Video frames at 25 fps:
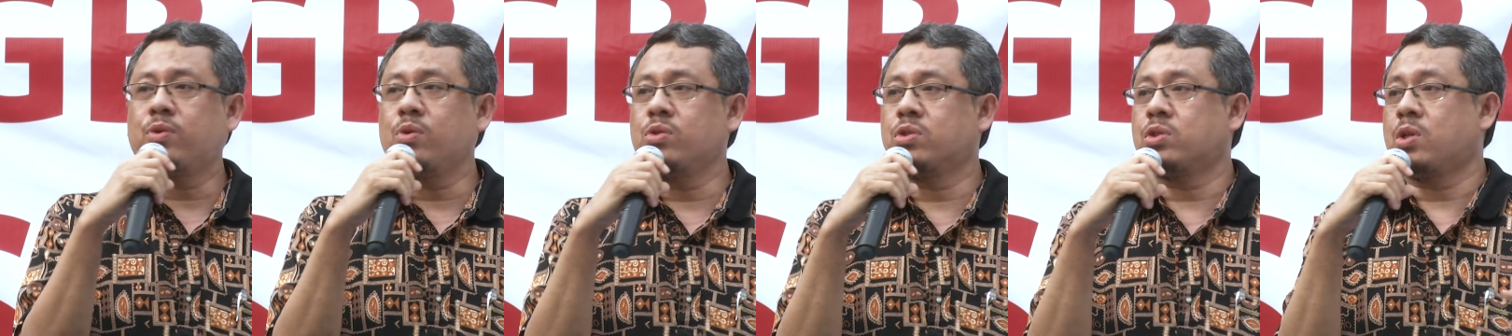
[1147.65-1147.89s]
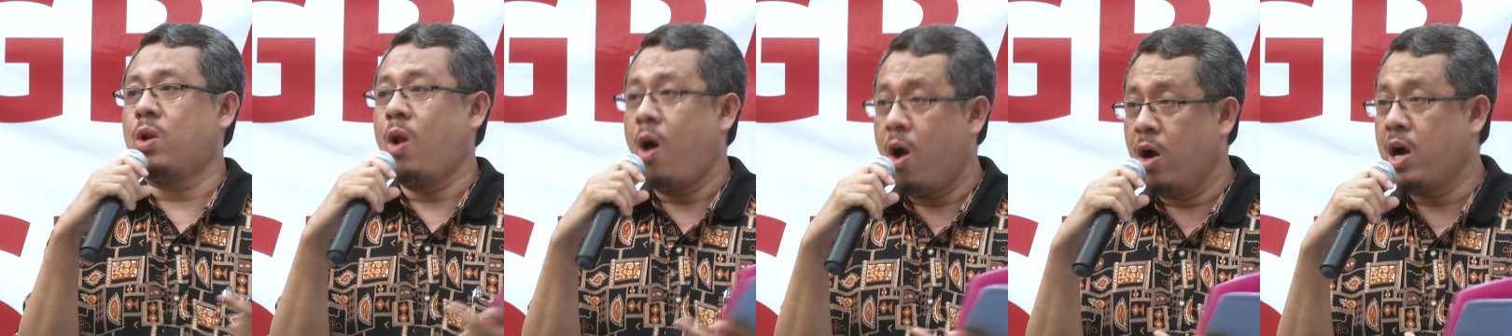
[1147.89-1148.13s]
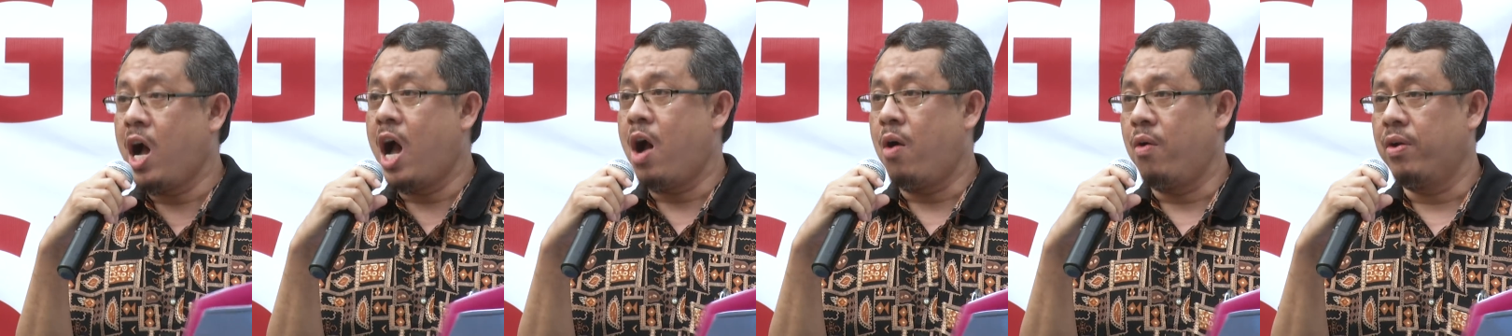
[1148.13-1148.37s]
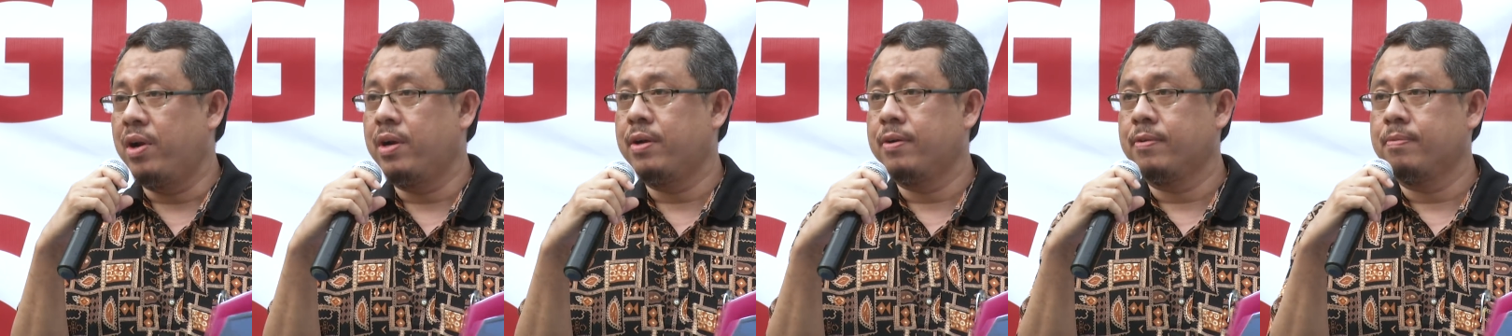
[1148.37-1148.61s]
to slog
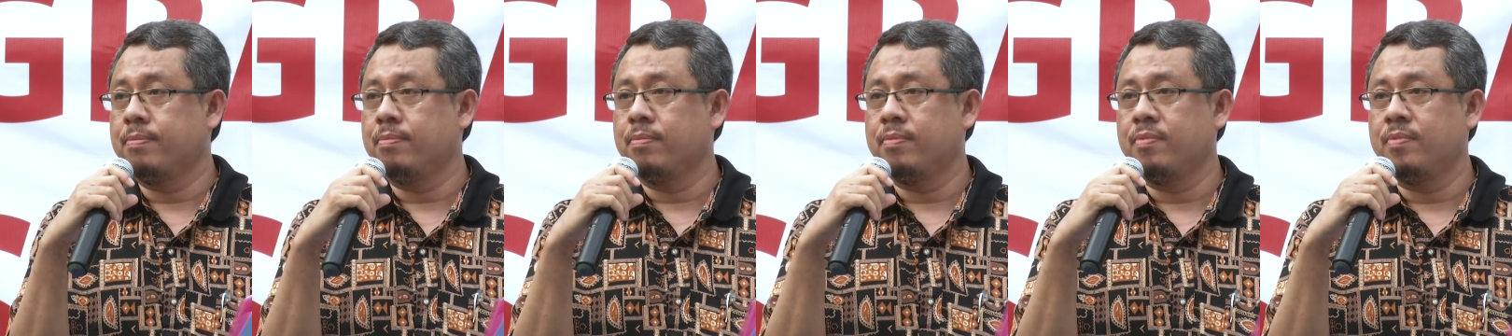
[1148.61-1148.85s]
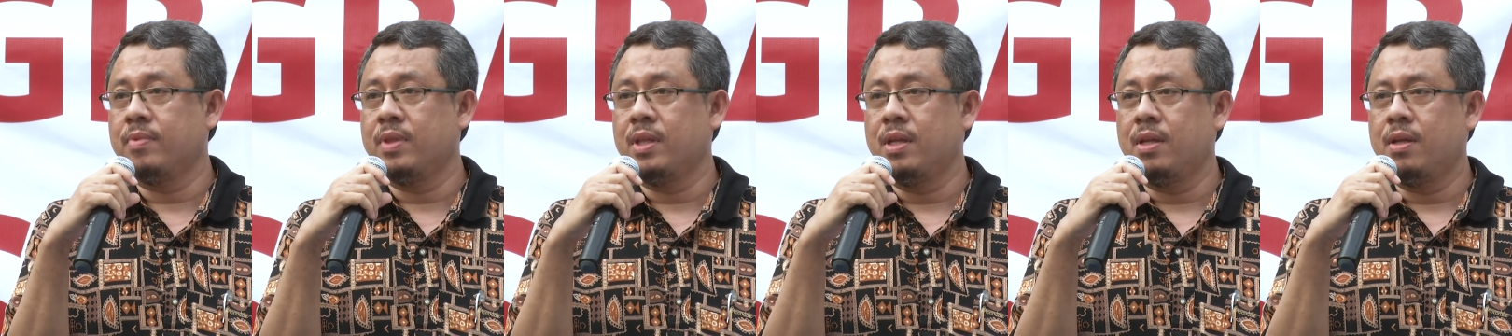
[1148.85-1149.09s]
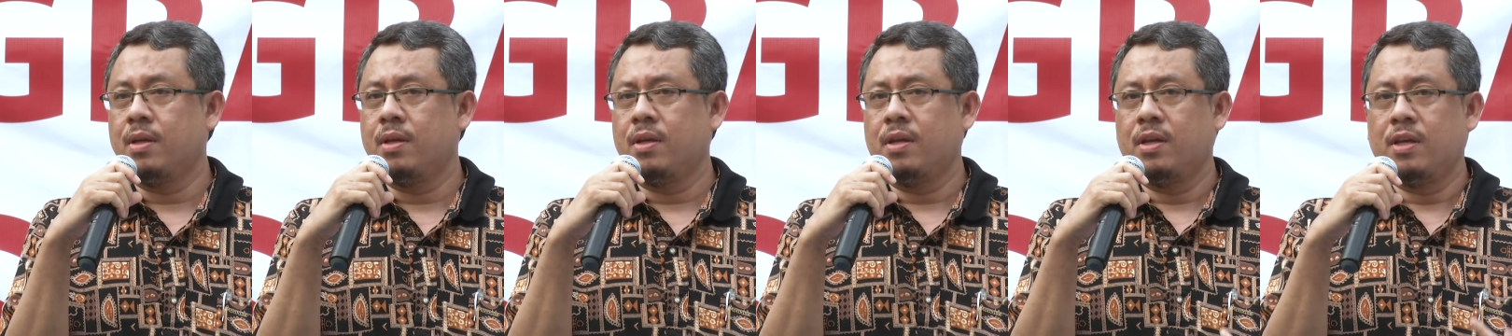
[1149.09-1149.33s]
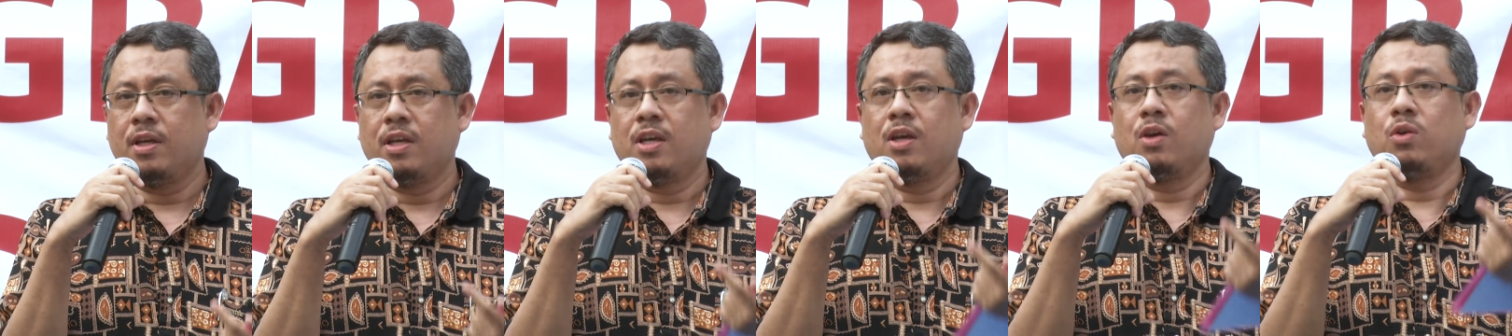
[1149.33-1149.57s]
out.
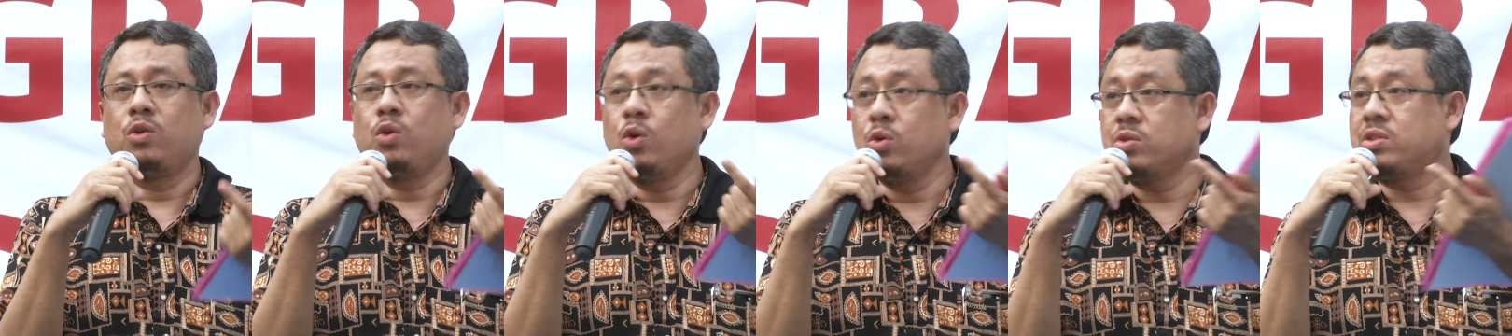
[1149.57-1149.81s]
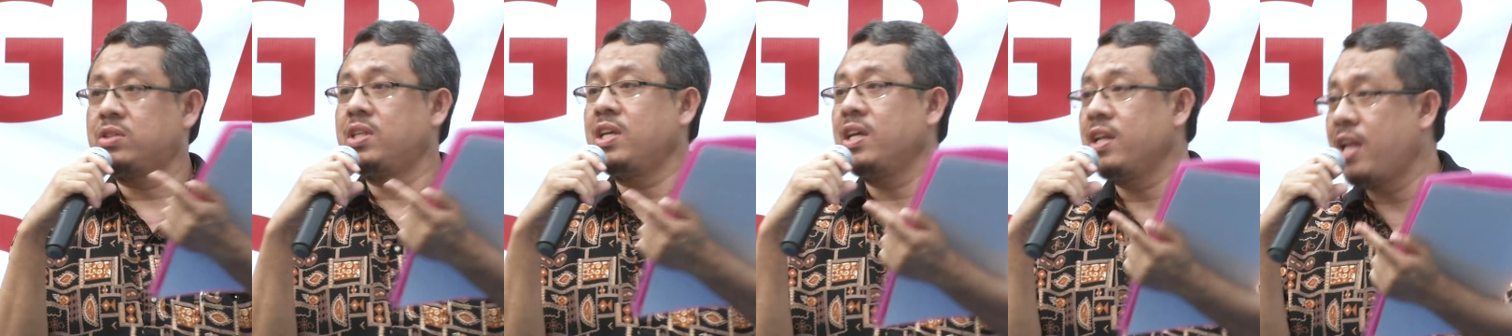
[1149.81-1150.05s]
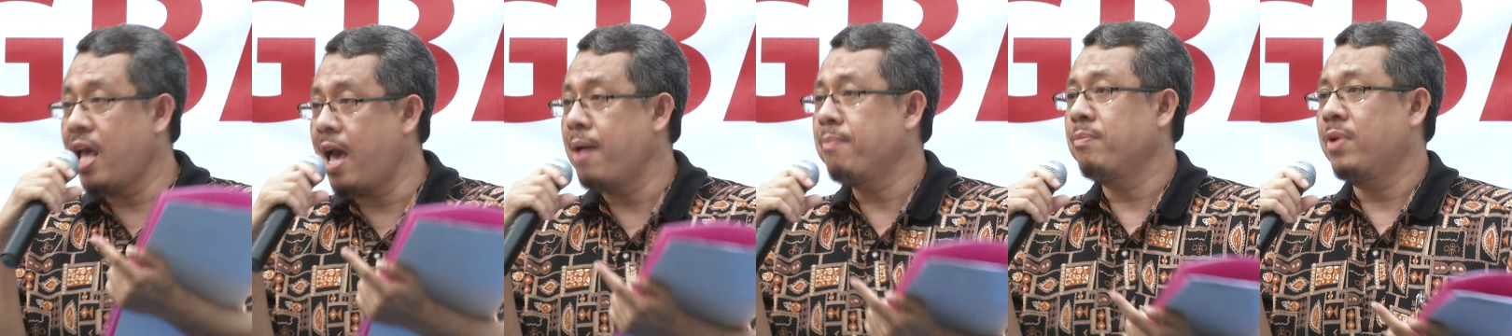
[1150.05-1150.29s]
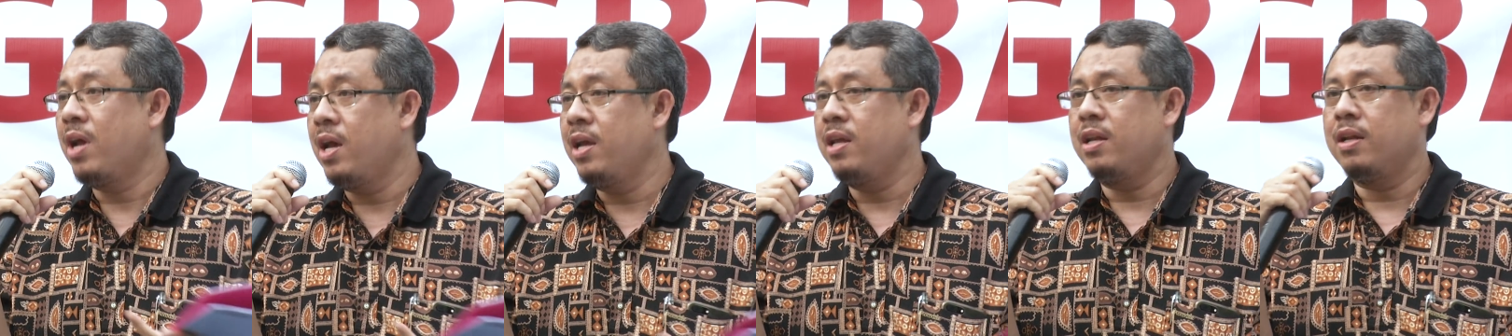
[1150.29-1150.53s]
You see
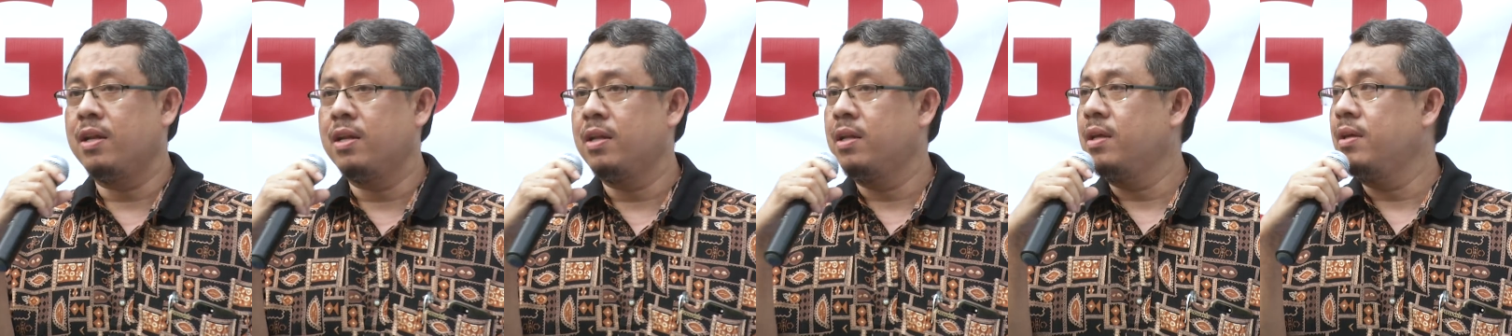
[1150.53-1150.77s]
them, right,